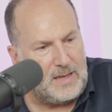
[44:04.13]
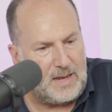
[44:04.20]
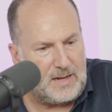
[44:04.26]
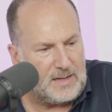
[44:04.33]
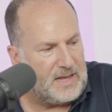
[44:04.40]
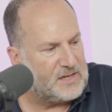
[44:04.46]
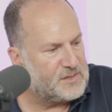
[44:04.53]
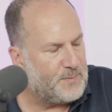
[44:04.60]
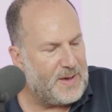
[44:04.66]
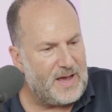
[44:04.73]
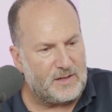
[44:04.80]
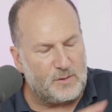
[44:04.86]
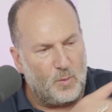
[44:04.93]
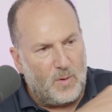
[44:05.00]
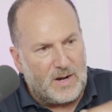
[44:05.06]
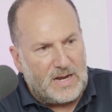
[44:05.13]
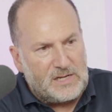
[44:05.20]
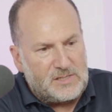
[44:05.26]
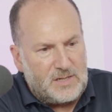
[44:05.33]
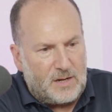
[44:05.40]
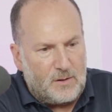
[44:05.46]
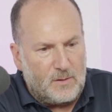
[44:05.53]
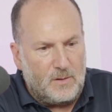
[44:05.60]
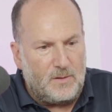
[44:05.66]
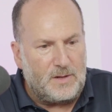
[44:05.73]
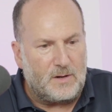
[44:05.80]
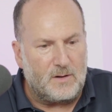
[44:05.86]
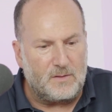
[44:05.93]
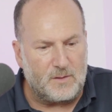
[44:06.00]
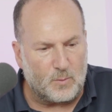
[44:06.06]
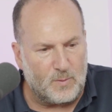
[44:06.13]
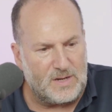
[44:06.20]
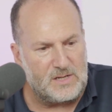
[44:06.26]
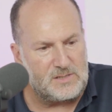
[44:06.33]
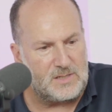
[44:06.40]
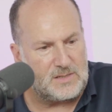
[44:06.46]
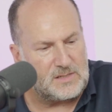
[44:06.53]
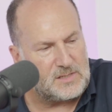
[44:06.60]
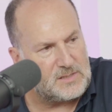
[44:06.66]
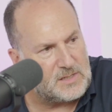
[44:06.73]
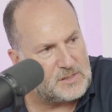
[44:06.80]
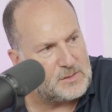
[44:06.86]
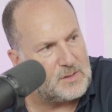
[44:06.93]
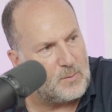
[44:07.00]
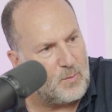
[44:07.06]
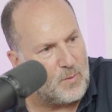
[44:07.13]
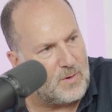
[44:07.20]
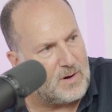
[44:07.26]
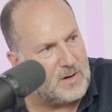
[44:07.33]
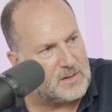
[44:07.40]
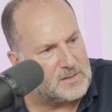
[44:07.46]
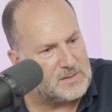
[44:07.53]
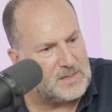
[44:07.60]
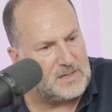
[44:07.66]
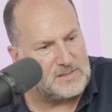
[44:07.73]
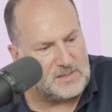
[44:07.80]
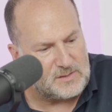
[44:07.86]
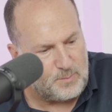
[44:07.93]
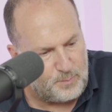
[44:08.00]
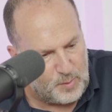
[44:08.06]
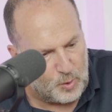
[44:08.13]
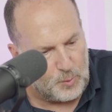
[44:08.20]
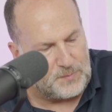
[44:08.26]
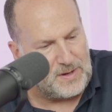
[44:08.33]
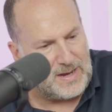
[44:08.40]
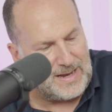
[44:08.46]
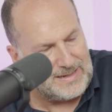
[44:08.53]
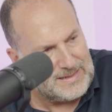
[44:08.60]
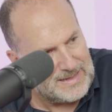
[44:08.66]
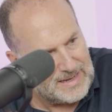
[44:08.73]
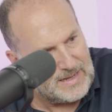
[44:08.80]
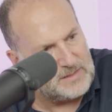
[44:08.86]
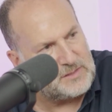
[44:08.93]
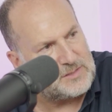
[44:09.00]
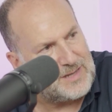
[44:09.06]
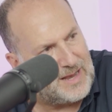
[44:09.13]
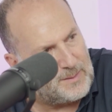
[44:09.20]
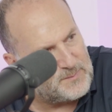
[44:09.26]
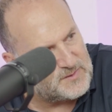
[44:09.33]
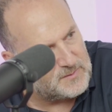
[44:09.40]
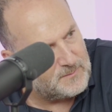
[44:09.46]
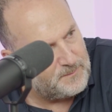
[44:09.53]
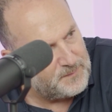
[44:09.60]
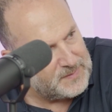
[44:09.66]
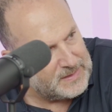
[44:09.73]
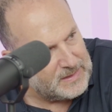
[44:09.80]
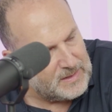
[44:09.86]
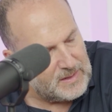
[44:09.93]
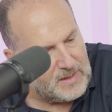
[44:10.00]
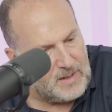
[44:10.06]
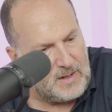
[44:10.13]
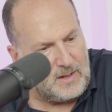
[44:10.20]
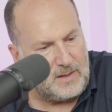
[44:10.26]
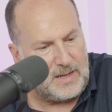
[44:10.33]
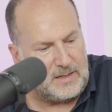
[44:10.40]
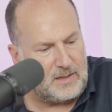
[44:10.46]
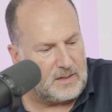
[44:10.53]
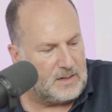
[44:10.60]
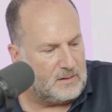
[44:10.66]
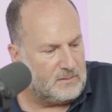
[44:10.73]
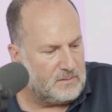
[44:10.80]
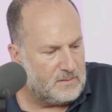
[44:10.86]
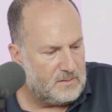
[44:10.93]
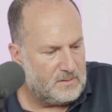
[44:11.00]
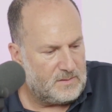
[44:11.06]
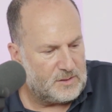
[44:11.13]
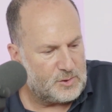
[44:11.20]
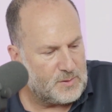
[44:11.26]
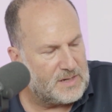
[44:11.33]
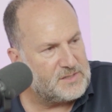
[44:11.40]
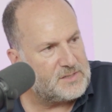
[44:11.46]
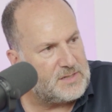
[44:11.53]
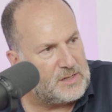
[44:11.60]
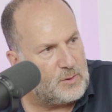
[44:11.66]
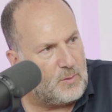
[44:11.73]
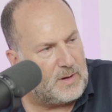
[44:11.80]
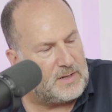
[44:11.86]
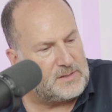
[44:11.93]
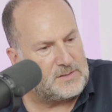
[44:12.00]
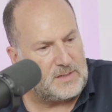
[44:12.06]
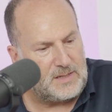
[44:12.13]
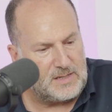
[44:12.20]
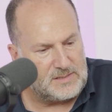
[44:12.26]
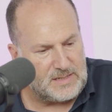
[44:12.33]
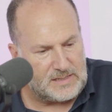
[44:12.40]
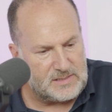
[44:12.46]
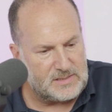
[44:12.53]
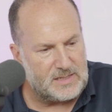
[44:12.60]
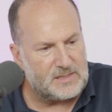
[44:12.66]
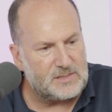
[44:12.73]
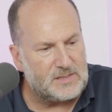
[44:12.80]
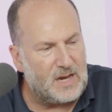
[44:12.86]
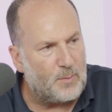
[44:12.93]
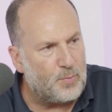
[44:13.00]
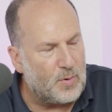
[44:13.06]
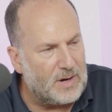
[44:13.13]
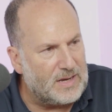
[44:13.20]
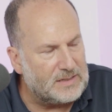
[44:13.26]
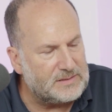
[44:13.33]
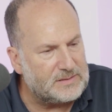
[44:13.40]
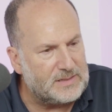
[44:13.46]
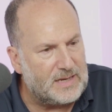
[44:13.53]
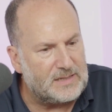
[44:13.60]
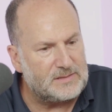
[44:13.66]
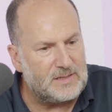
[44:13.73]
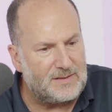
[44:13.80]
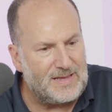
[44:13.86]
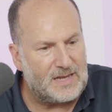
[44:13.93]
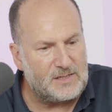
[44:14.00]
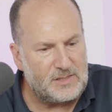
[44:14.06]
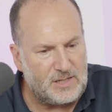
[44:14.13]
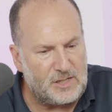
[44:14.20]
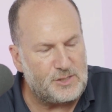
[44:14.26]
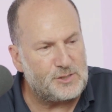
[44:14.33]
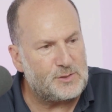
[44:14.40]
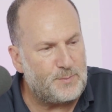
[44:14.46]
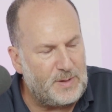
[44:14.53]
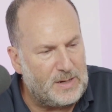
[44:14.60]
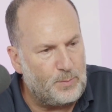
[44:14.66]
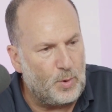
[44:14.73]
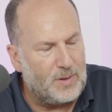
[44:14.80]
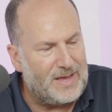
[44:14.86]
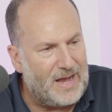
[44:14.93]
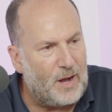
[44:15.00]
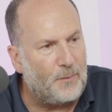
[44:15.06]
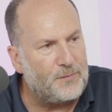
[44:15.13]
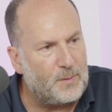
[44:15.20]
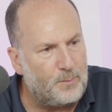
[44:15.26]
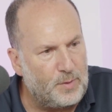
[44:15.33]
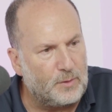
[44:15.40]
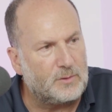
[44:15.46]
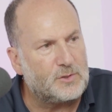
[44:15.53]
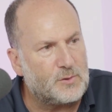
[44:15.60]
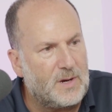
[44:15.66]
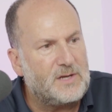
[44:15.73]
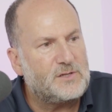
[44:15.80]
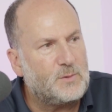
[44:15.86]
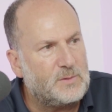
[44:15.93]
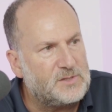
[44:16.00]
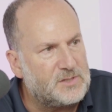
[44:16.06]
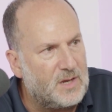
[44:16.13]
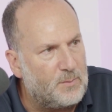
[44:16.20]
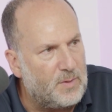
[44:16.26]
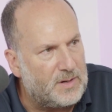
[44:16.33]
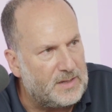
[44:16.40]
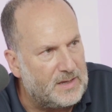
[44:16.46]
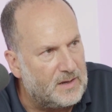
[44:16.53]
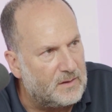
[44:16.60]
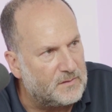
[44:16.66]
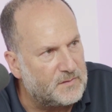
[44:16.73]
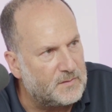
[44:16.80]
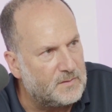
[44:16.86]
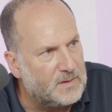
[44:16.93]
And it gets back to what I said earlier. The reason the system works is it's built on concepts. Like, the trust sequence is a 6-step process that teaches people how to build trust with somebody else.